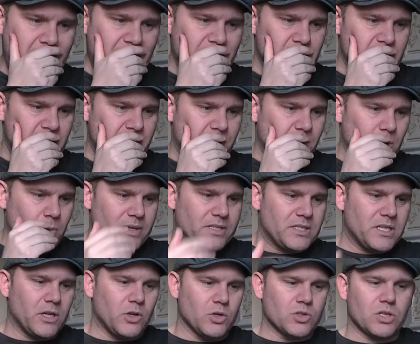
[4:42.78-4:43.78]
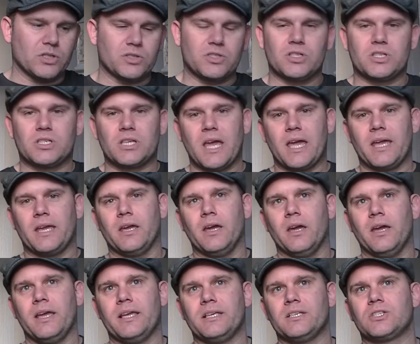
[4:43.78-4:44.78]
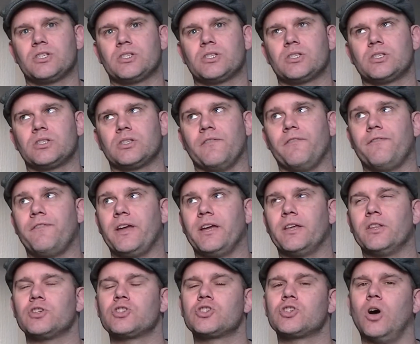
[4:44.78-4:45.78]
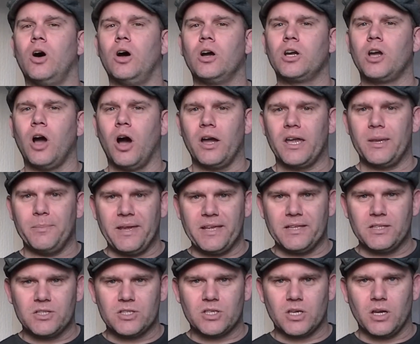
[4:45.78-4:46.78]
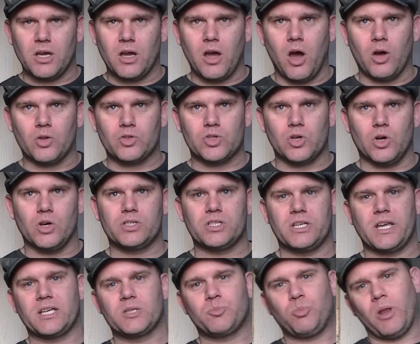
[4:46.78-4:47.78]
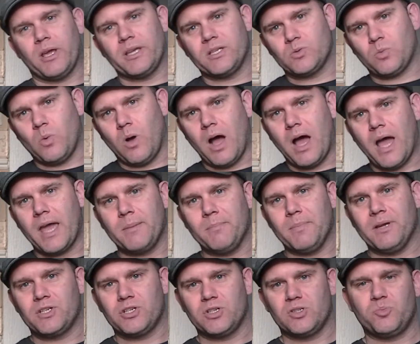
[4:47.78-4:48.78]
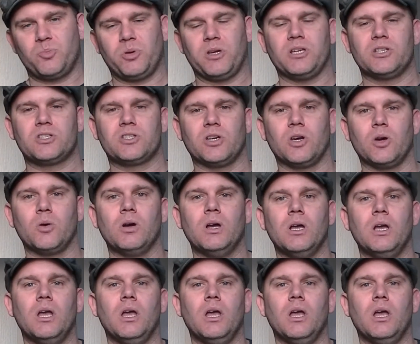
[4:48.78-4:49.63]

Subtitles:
review is he goes on to say it's the figure that sort of got him into Hot Toys, and he explains why. He mentions P2.